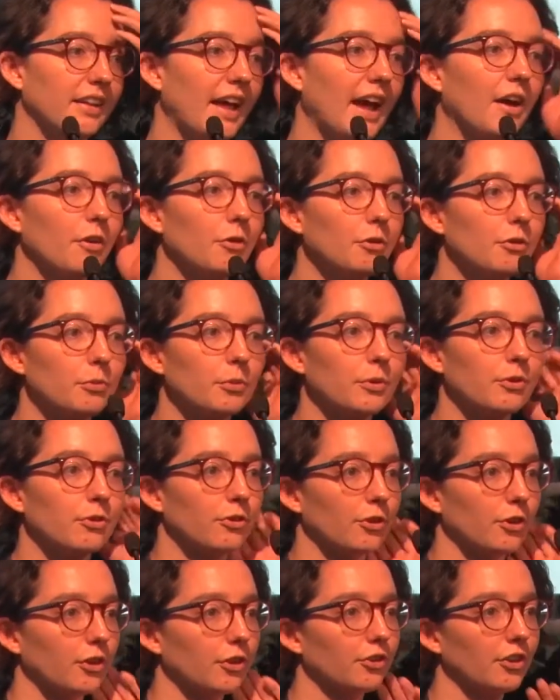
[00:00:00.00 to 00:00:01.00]
Klaus was
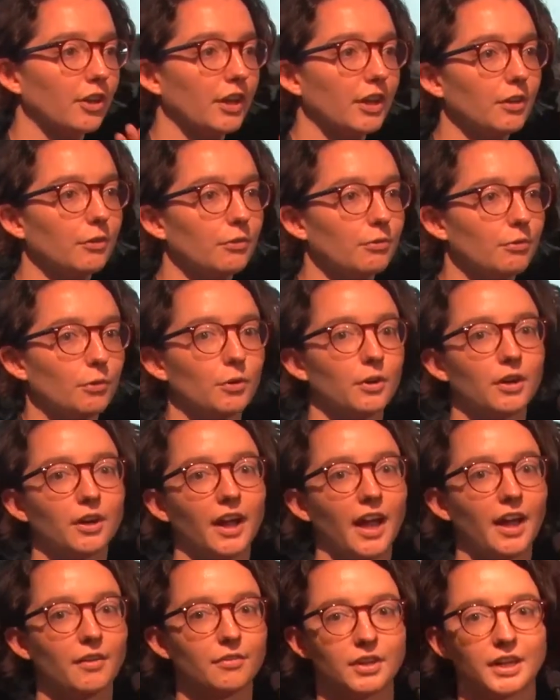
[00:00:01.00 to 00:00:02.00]
searching
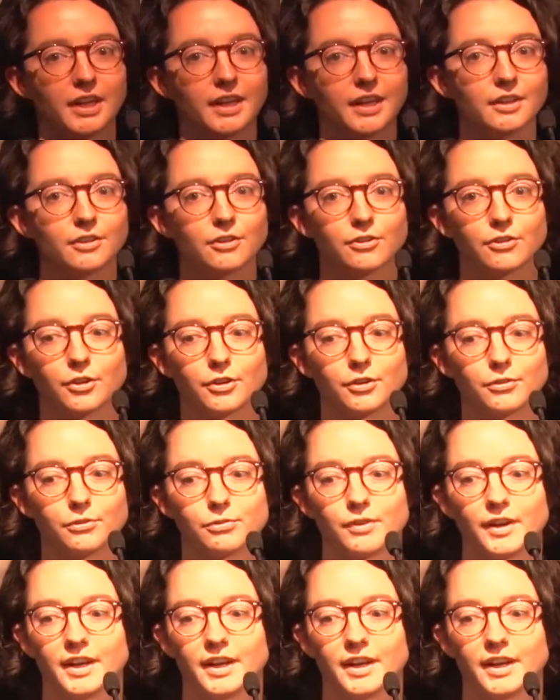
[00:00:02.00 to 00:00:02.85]
for evidence on